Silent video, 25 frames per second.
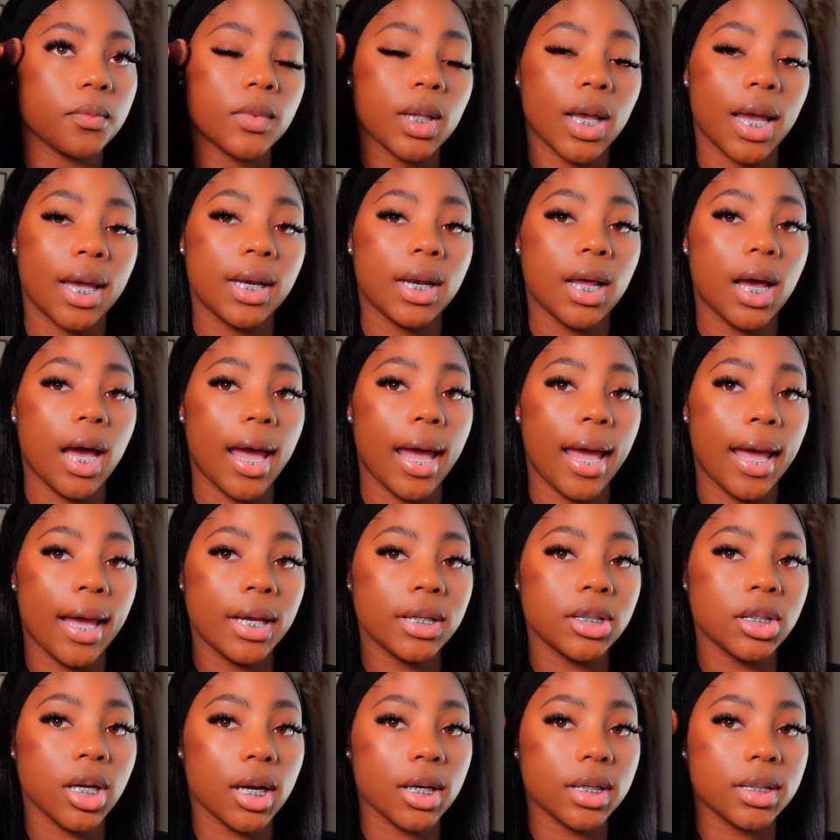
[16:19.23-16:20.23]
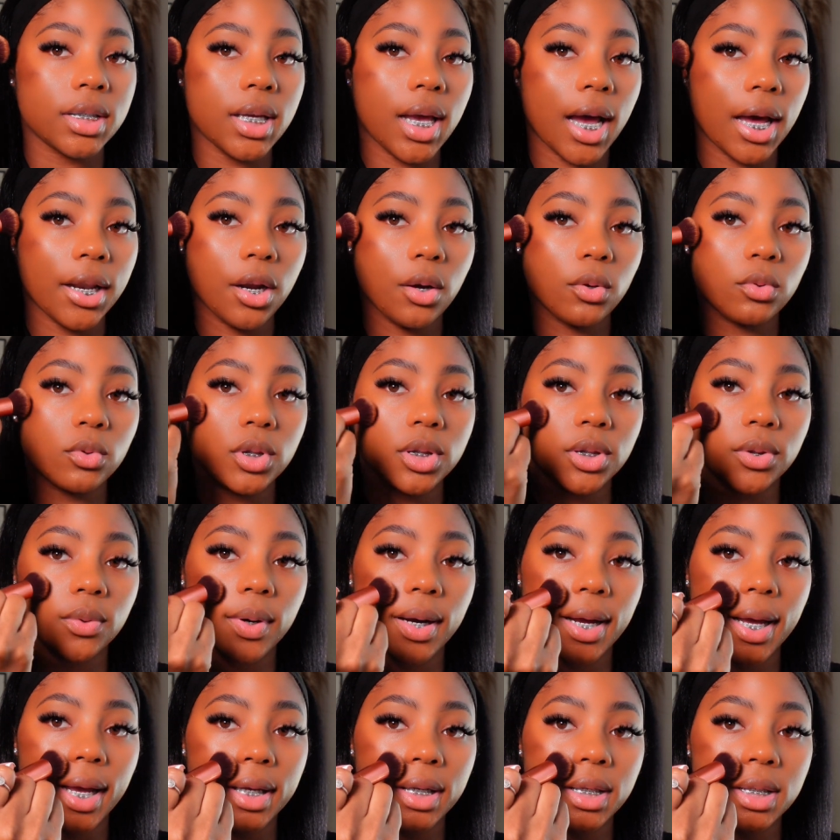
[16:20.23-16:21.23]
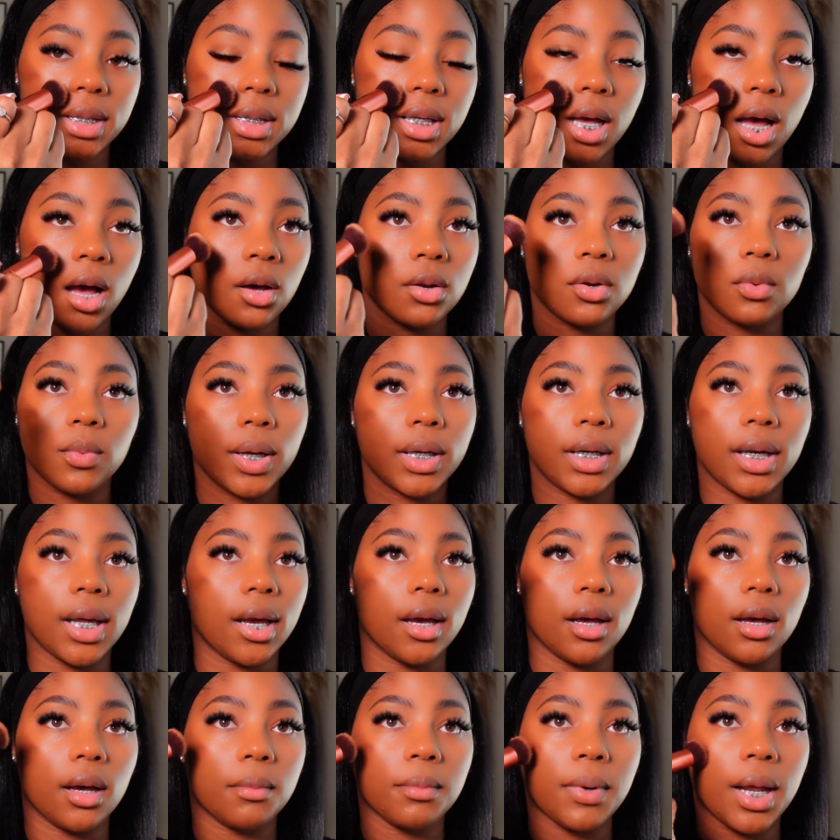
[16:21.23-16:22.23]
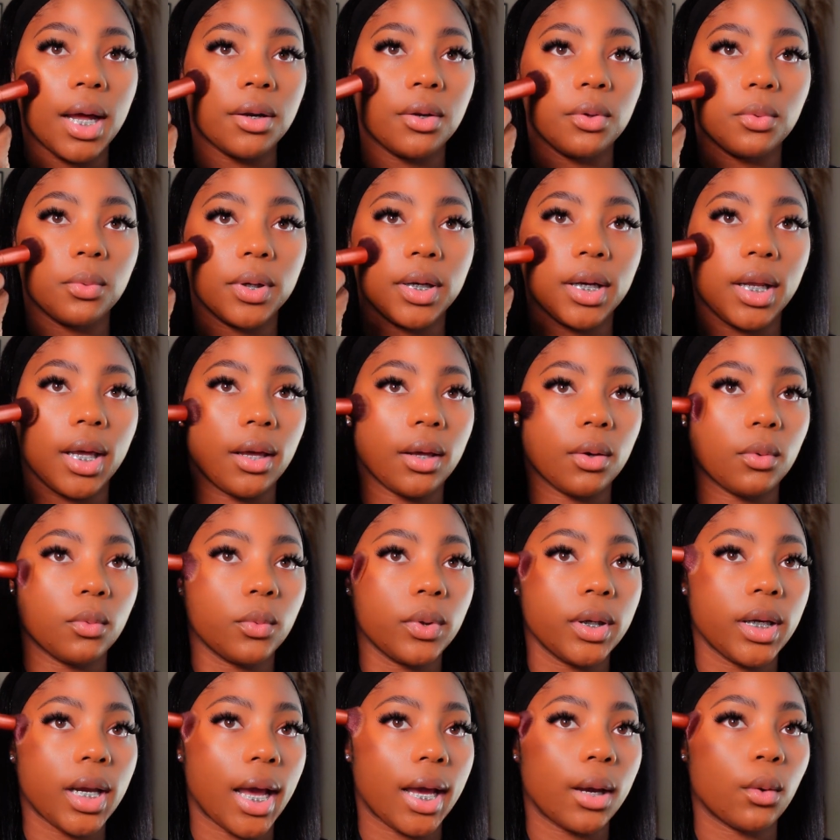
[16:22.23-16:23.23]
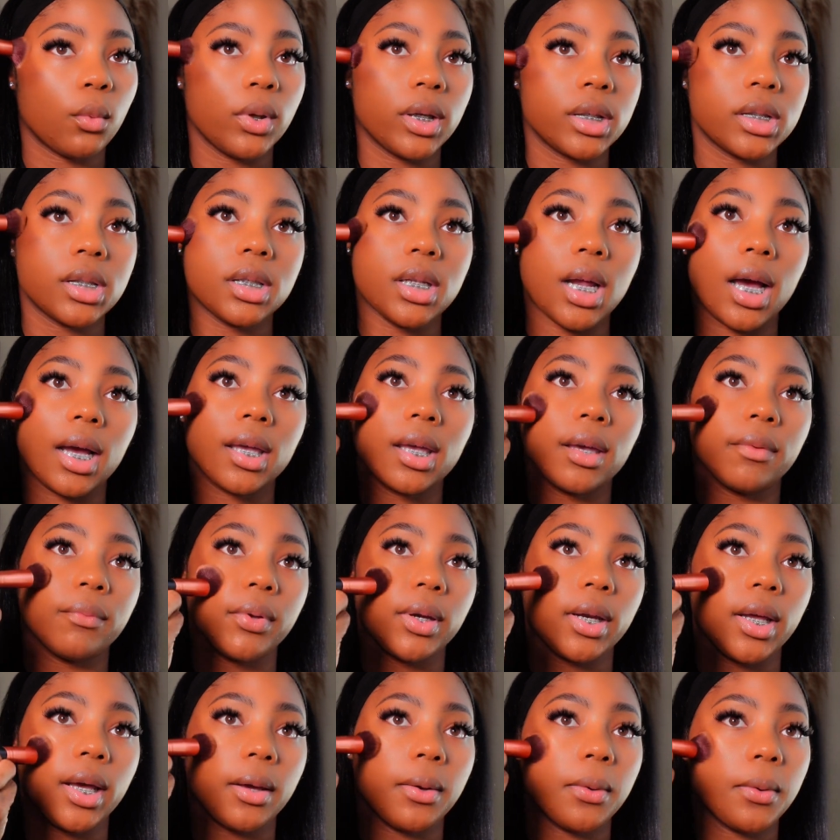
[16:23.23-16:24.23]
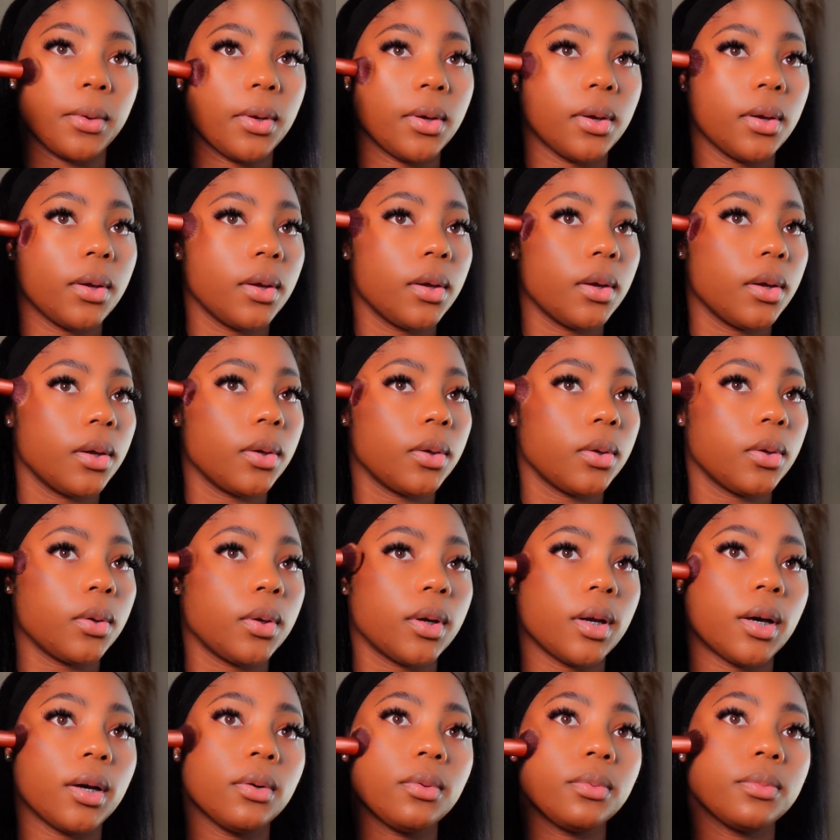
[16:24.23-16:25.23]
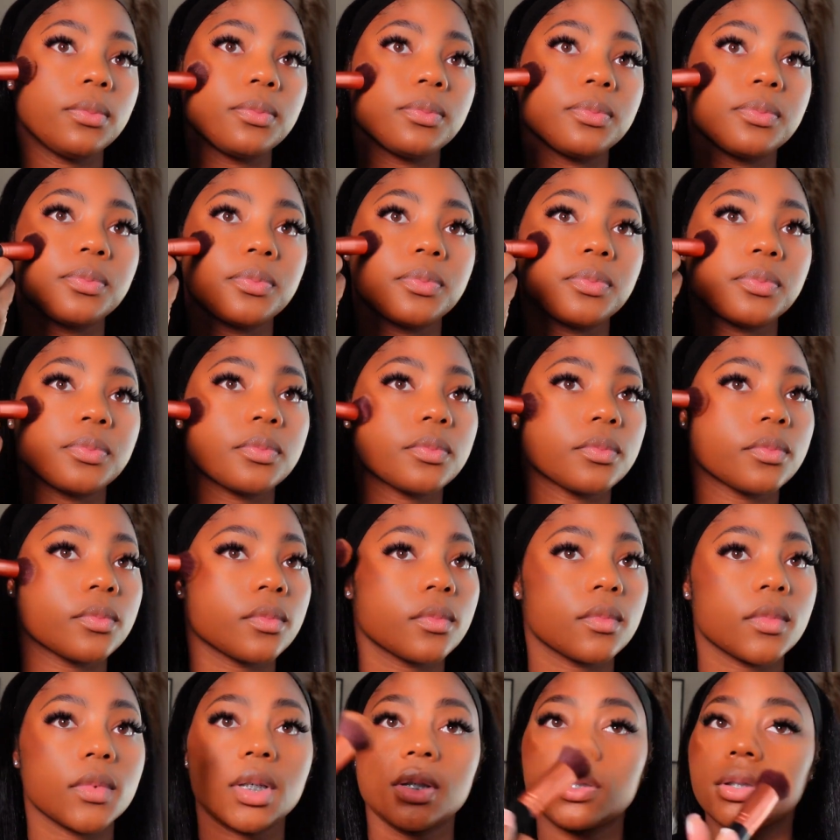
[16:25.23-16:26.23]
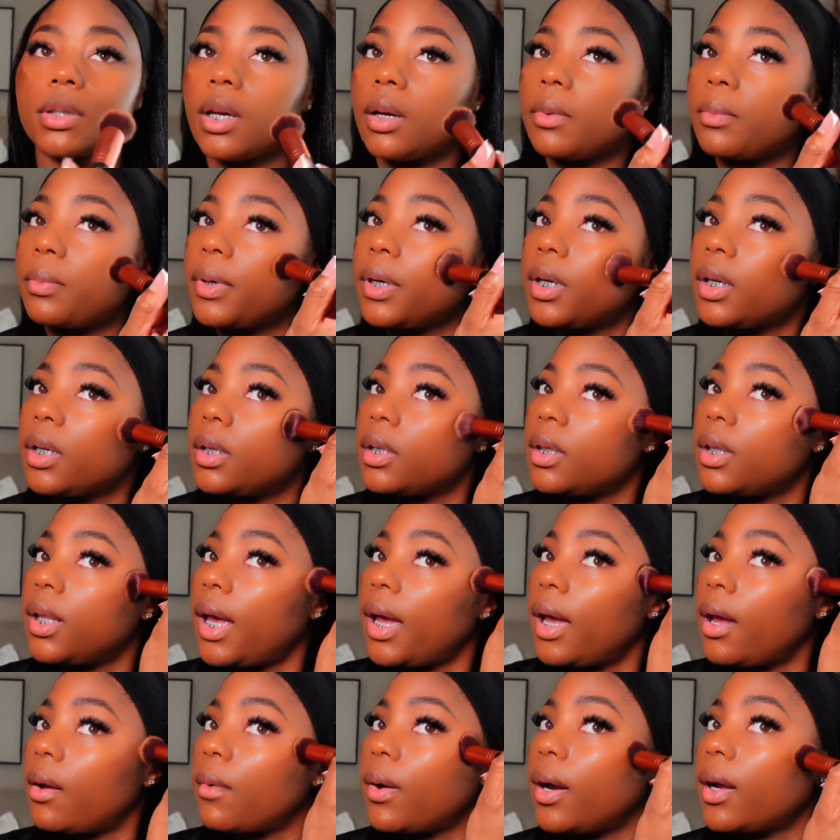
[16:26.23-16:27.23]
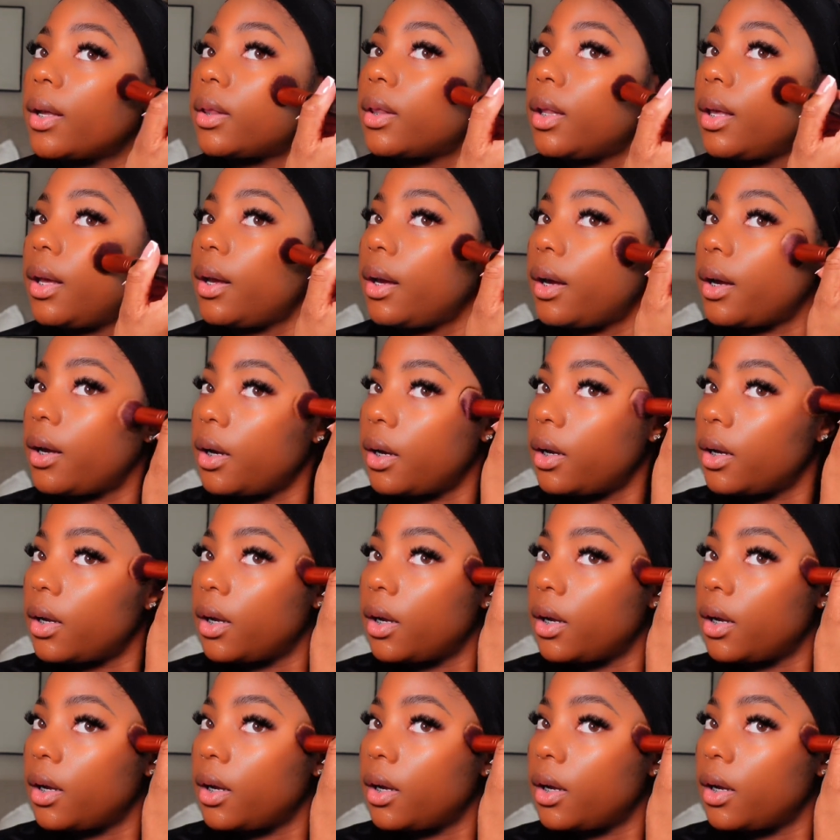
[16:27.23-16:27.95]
And as y'all can see, I don't drag this all the way down. I'm not doing that. It's not giving that, you know? So put that right there.